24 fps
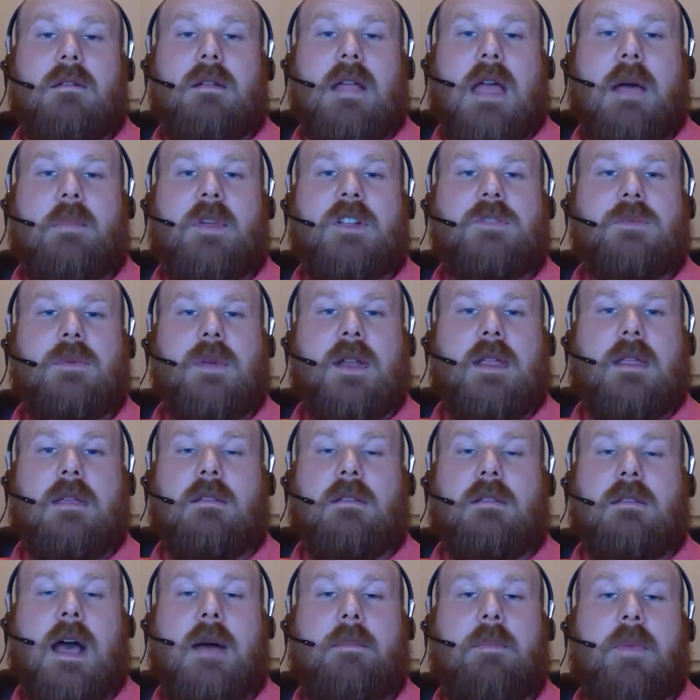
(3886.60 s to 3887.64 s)
How much money?
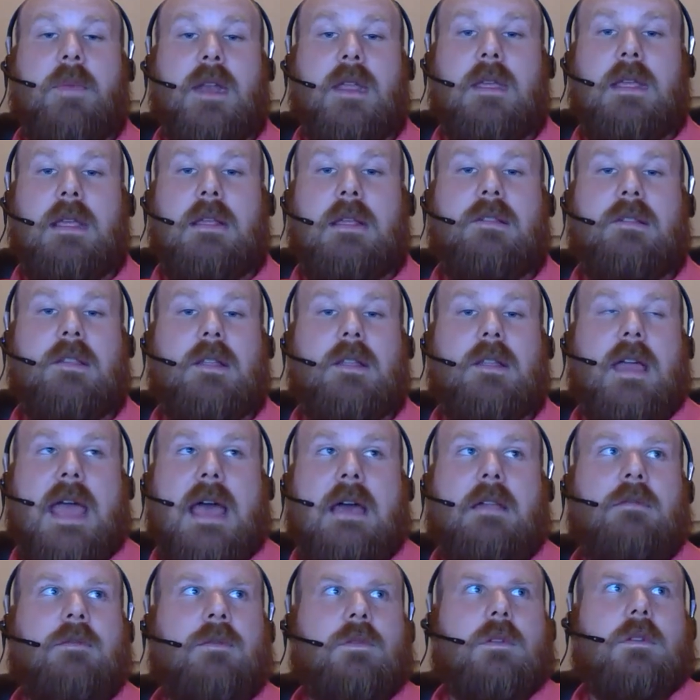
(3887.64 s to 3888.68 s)
Top money? He's going to
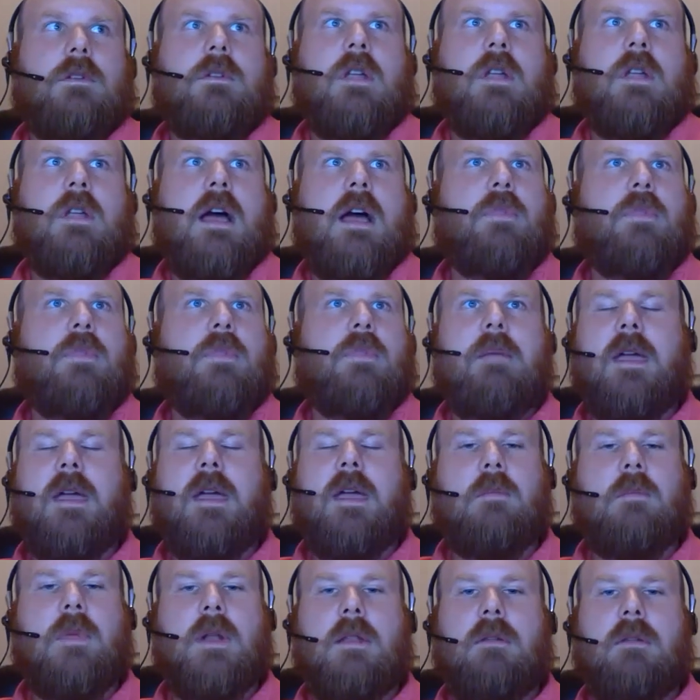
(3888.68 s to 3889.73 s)
ask for top
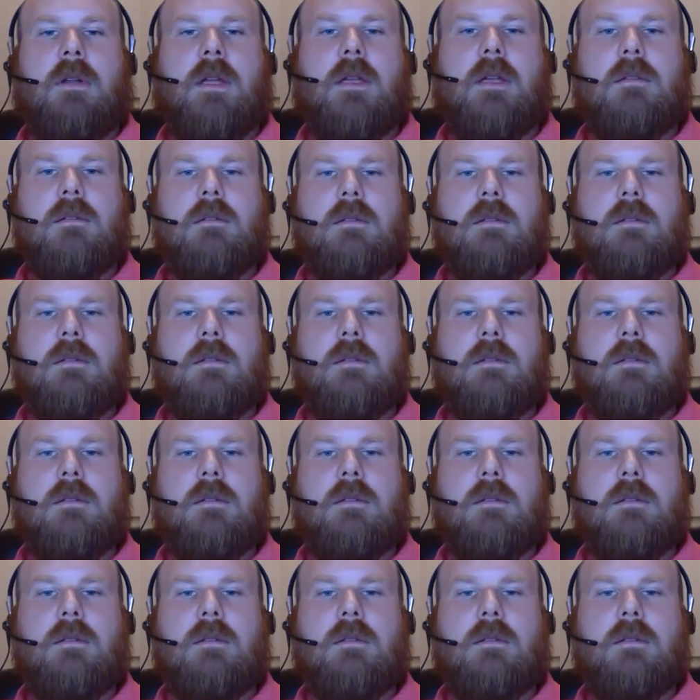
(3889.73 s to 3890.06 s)
linebacker money, right?